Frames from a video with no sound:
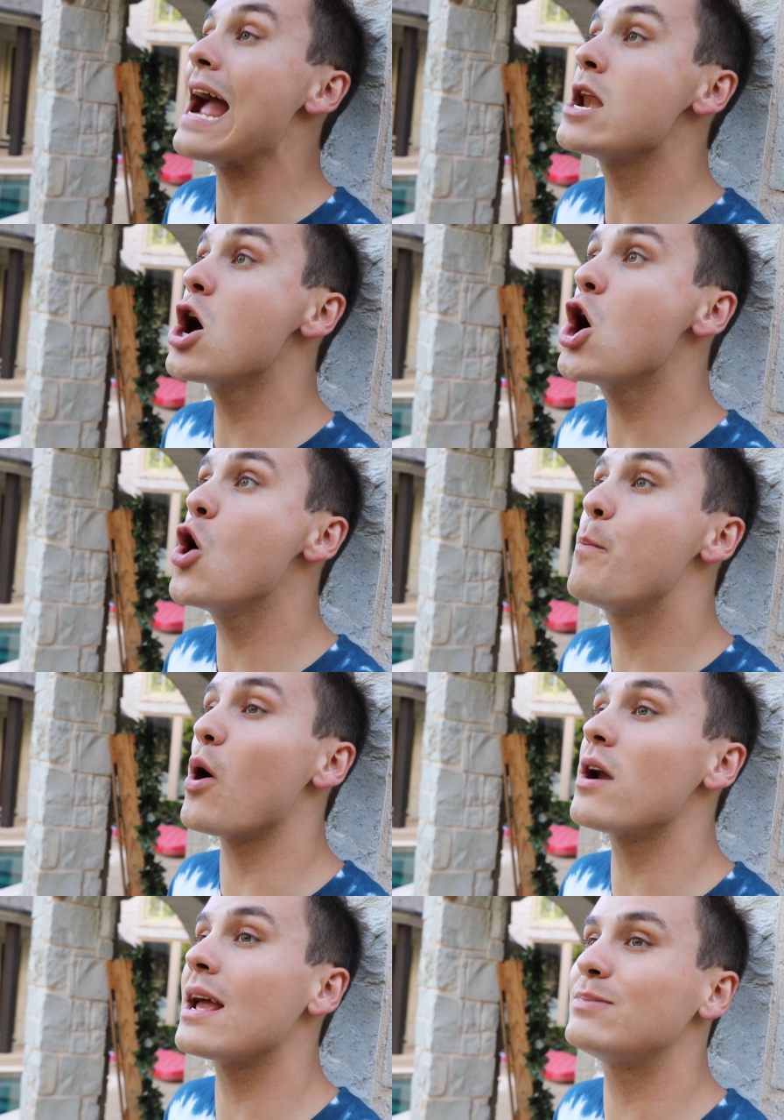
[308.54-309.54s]
I know, cable.
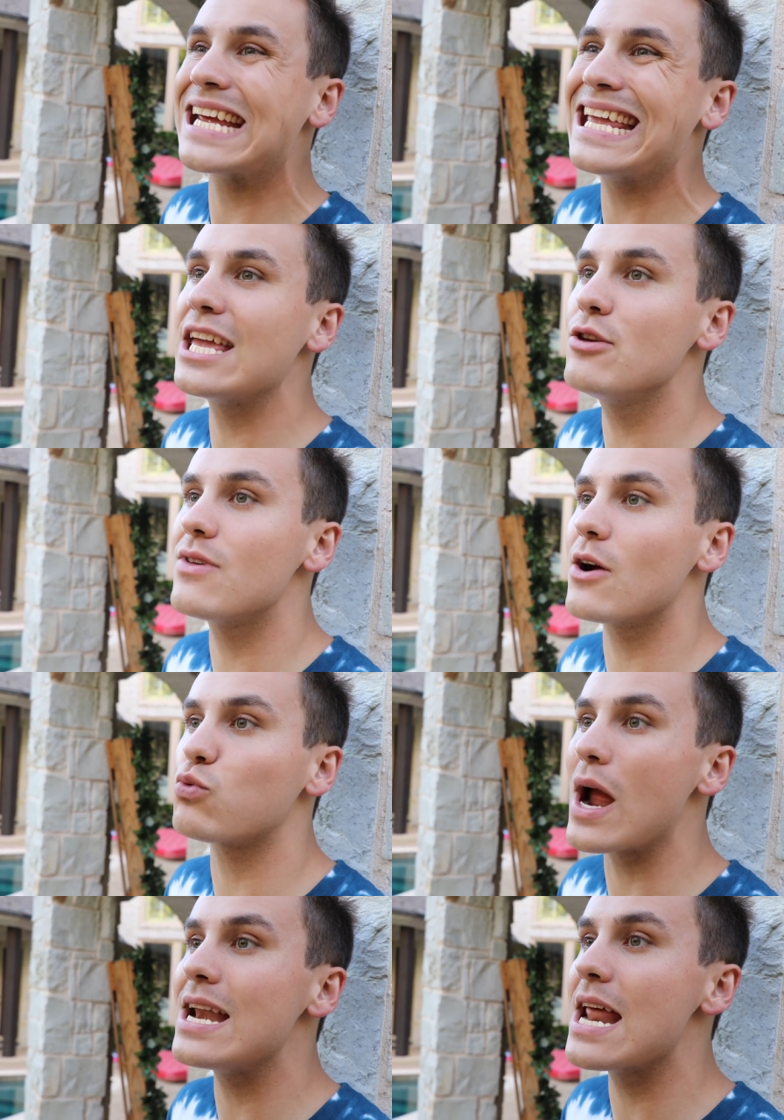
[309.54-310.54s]
Barney! I'm taking you there
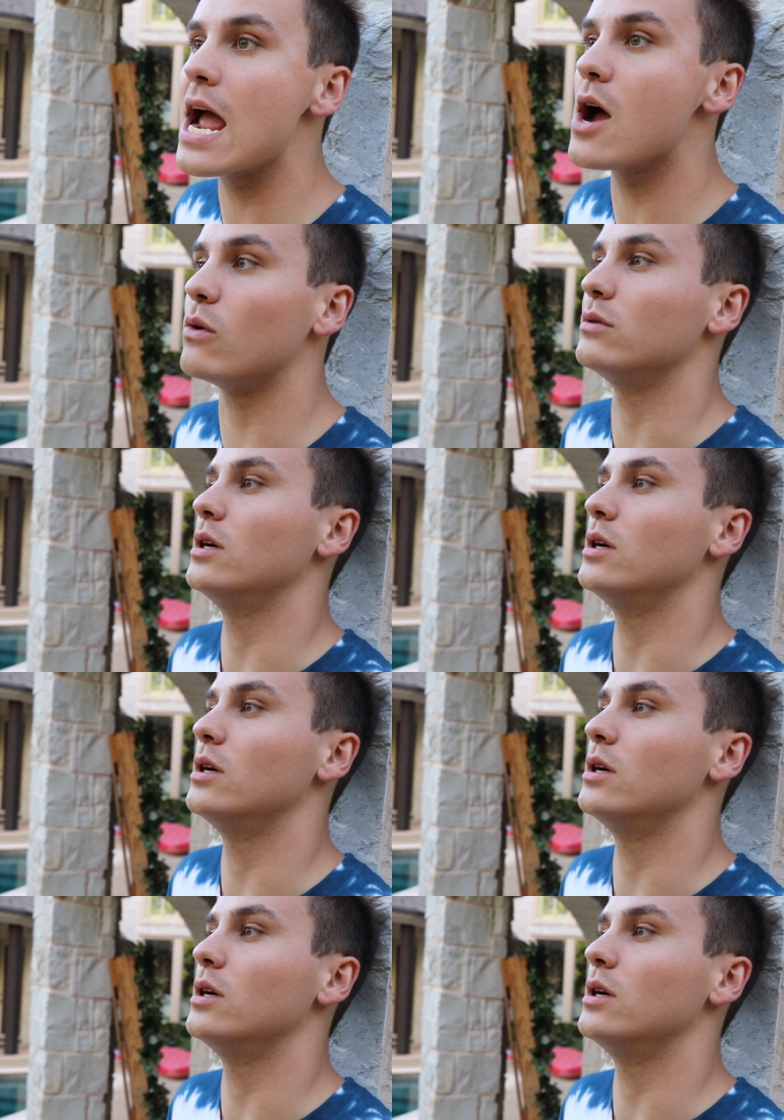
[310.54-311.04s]
right now!